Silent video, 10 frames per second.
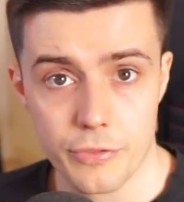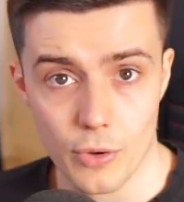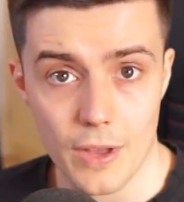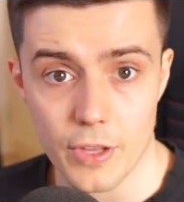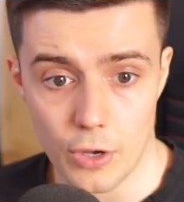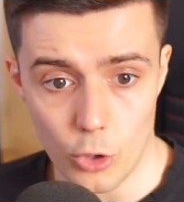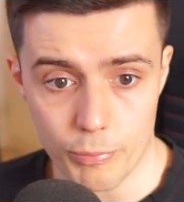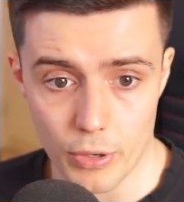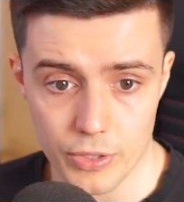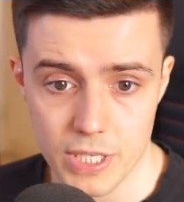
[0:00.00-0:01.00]
throughout that whole
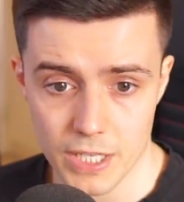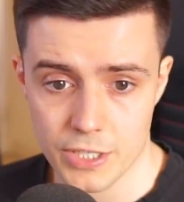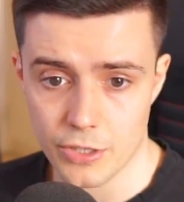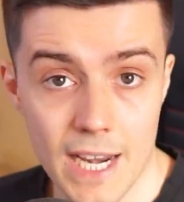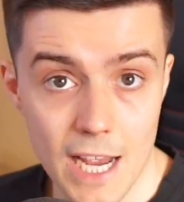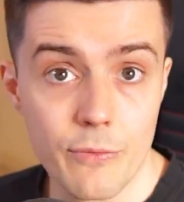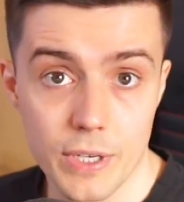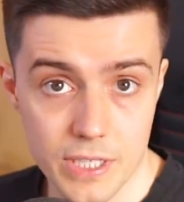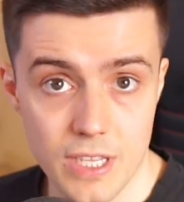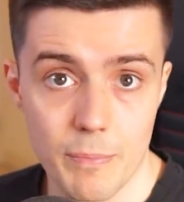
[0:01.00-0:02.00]
process, at
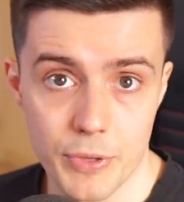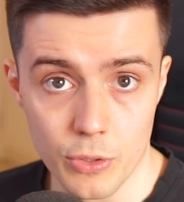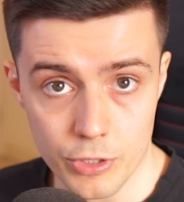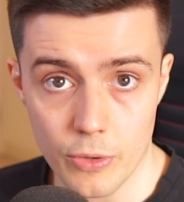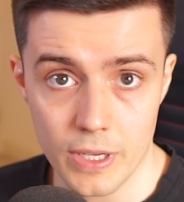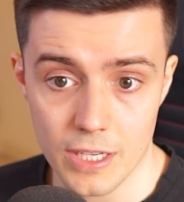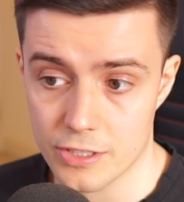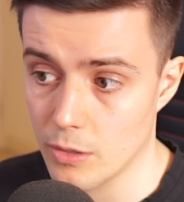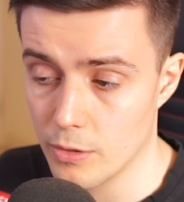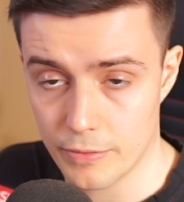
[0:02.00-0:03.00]
every step that you're doing it,
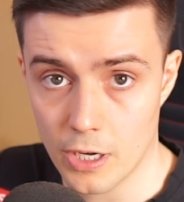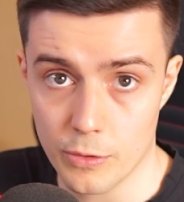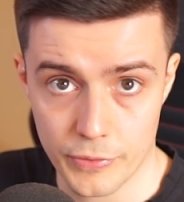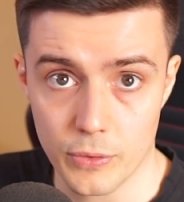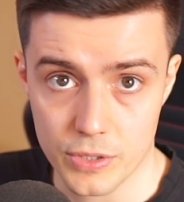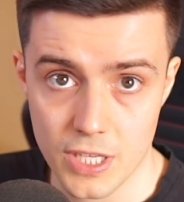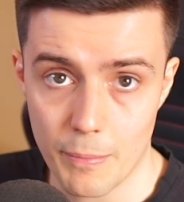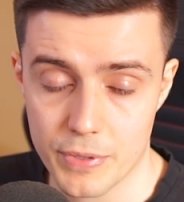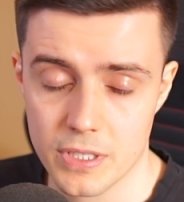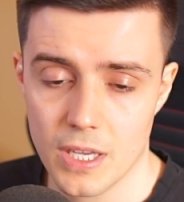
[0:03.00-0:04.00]
so the 4
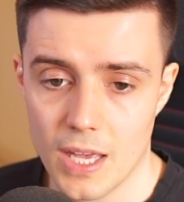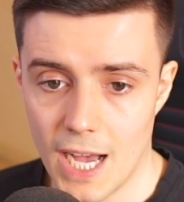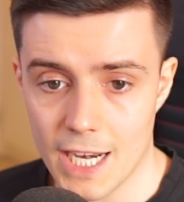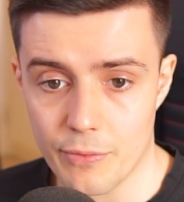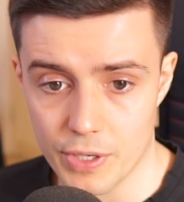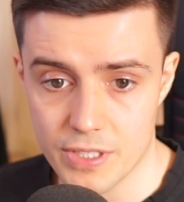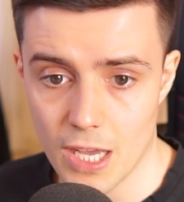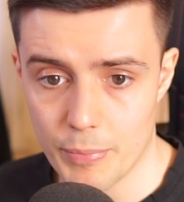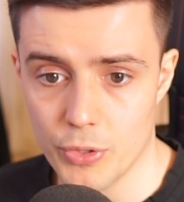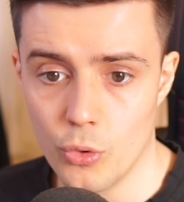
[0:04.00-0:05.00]
steps, at every
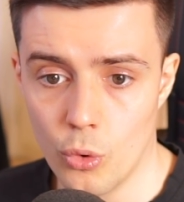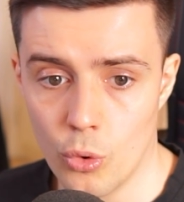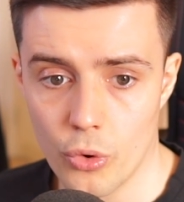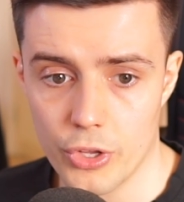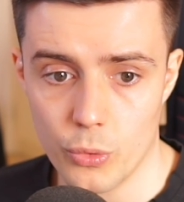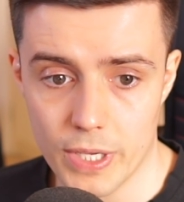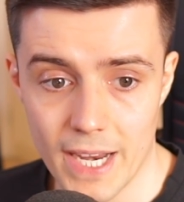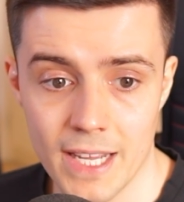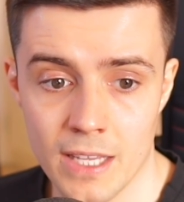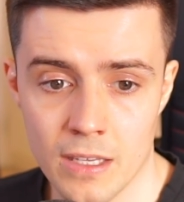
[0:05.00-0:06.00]
step you're
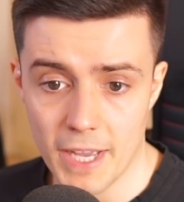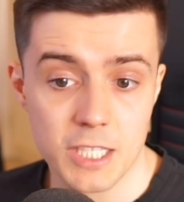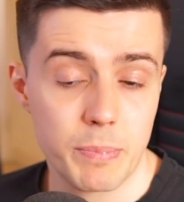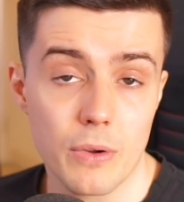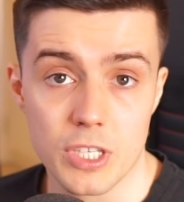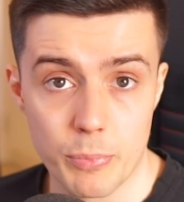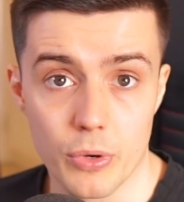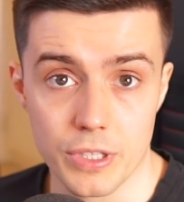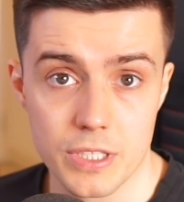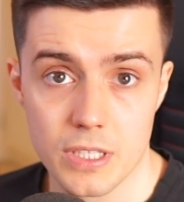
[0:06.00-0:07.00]
gaining experience
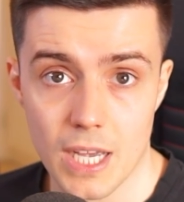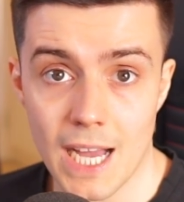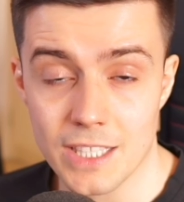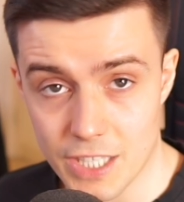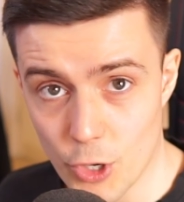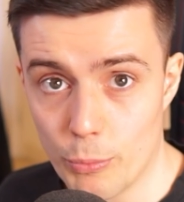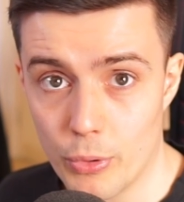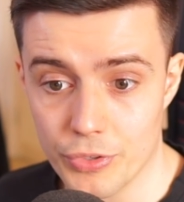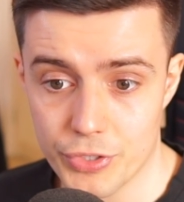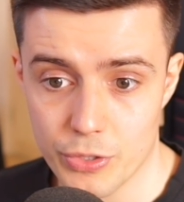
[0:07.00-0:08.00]
points and skill
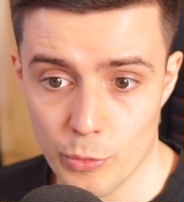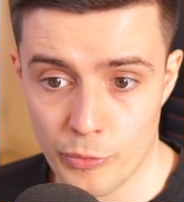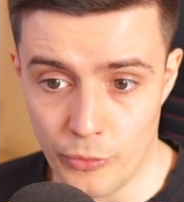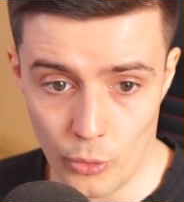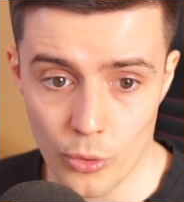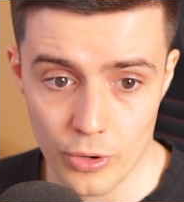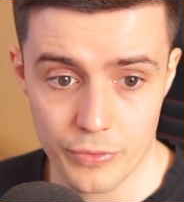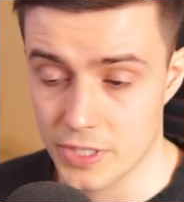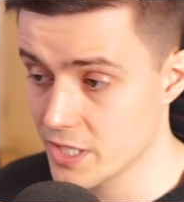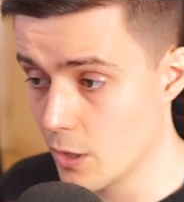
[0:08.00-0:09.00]
points for
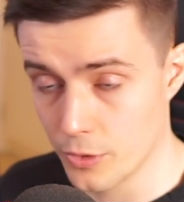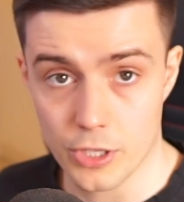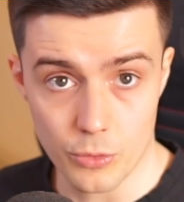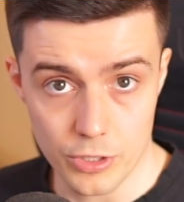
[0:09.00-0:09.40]
the skill that you're